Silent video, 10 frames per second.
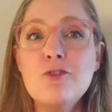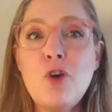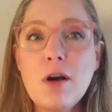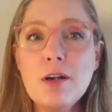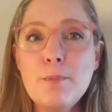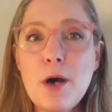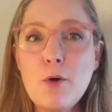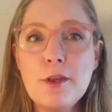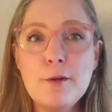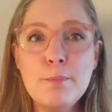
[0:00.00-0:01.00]
talk
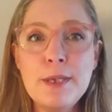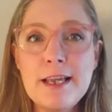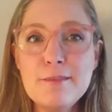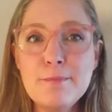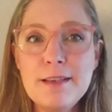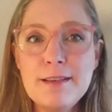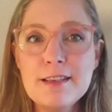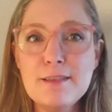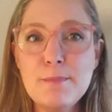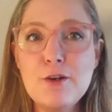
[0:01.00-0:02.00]
about their placement
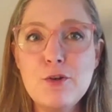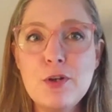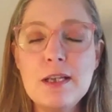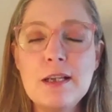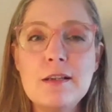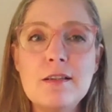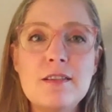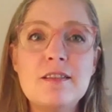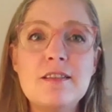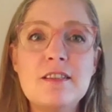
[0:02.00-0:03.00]
experience,